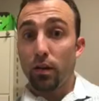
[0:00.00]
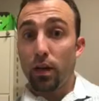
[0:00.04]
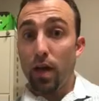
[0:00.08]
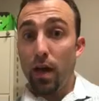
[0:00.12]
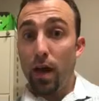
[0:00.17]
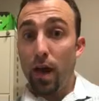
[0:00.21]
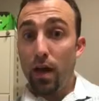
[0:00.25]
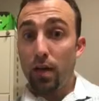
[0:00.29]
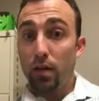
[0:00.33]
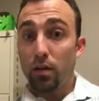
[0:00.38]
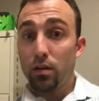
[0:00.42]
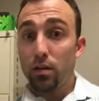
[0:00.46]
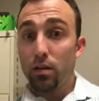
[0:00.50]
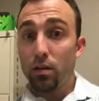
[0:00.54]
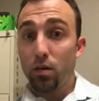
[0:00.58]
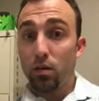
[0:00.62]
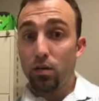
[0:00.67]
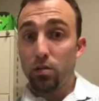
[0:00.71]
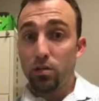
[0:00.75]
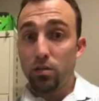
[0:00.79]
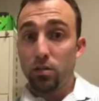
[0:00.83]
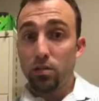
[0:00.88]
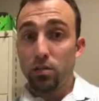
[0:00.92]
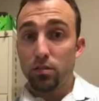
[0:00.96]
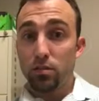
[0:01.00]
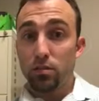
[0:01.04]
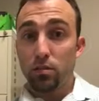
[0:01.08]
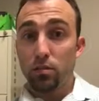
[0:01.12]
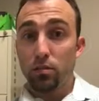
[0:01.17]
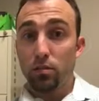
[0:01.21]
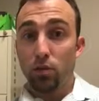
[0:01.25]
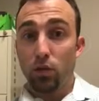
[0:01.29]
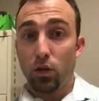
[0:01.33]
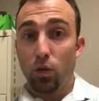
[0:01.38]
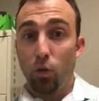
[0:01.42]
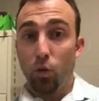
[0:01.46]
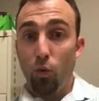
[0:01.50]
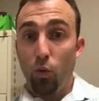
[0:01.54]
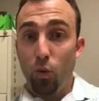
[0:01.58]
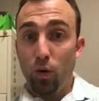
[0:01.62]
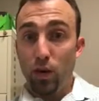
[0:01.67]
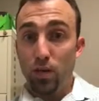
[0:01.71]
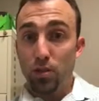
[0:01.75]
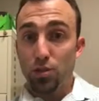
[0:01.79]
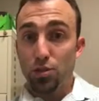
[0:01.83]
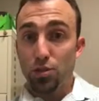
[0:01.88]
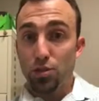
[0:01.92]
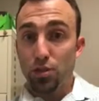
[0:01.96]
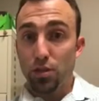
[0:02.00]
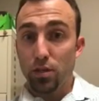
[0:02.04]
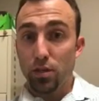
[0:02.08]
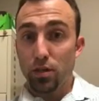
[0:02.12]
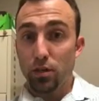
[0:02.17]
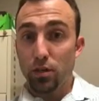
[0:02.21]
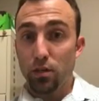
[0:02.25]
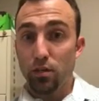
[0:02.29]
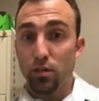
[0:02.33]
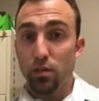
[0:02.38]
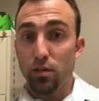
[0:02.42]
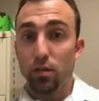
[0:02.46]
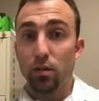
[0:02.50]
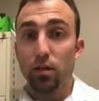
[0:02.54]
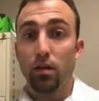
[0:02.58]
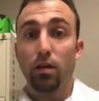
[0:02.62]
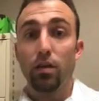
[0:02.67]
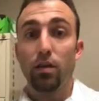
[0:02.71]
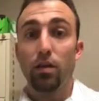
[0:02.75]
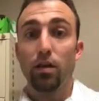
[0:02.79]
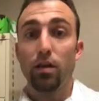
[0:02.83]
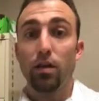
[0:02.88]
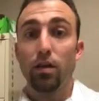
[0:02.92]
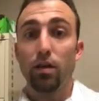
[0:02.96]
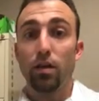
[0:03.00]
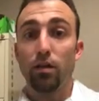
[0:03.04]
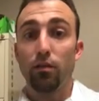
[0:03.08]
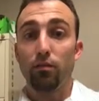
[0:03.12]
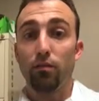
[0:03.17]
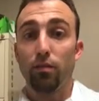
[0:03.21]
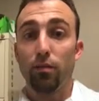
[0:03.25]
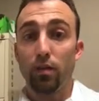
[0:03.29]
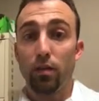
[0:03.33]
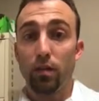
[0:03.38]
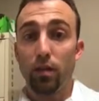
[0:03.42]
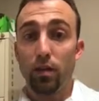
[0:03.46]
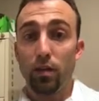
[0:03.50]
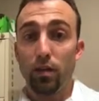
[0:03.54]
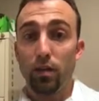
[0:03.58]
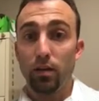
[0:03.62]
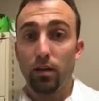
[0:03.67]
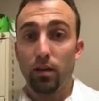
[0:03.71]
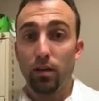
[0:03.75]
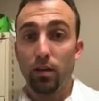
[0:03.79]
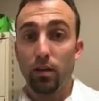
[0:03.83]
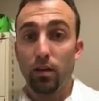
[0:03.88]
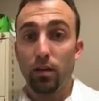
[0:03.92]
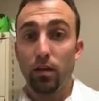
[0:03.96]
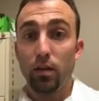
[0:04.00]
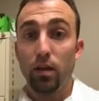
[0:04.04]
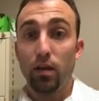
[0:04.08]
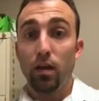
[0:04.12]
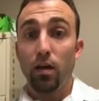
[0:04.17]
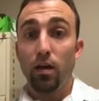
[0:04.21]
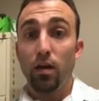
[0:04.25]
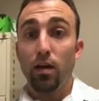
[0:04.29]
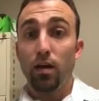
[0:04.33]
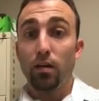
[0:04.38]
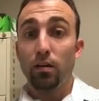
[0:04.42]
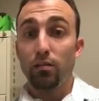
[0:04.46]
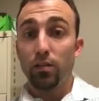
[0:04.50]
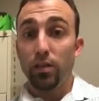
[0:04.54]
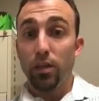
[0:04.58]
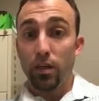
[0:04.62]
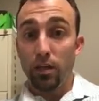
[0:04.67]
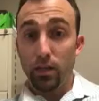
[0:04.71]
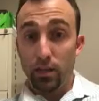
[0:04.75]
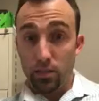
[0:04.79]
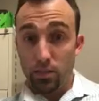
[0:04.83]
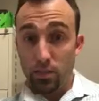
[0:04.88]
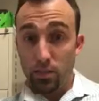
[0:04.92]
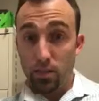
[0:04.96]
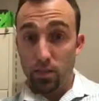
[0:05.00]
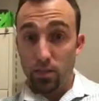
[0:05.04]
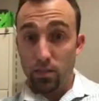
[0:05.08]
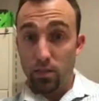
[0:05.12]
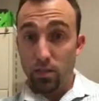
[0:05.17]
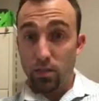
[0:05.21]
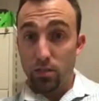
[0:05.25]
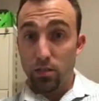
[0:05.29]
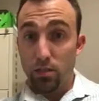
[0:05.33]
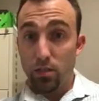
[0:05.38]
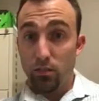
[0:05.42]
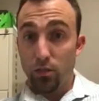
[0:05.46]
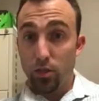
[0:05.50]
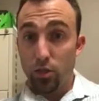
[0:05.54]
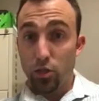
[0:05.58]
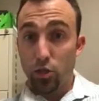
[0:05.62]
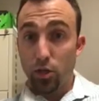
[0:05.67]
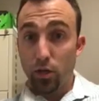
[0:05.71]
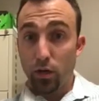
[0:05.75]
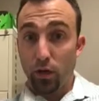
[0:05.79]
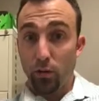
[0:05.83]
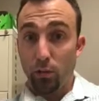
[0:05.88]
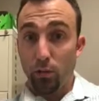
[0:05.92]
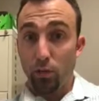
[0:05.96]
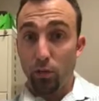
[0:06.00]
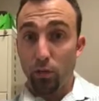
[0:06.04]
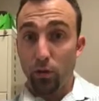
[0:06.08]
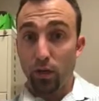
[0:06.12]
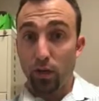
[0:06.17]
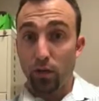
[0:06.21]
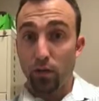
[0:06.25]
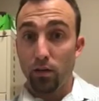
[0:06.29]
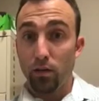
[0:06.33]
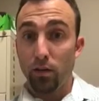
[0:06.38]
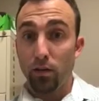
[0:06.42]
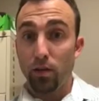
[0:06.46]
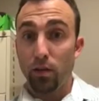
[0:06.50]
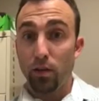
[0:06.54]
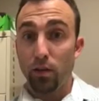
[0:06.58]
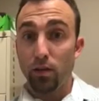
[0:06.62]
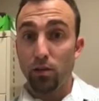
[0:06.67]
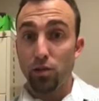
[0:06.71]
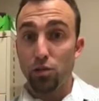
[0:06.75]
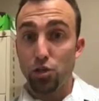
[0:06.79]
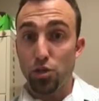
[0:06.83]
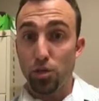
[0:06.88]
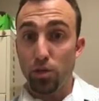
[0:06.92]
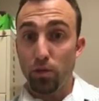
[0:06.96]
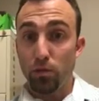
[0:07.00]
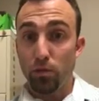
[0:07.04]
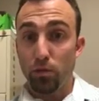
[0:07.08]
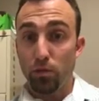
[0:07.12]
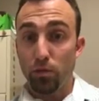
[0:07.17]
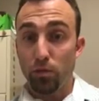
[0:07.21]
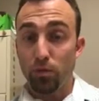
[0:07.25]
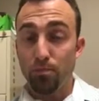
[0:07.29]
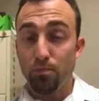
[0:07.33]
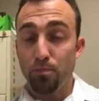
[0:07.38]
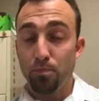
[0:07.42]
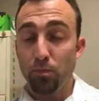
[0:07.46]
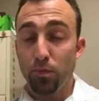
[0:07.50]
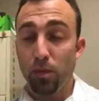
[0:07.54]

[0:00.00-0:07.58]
kind of calls into question the validity of the existence of the trigger point in general.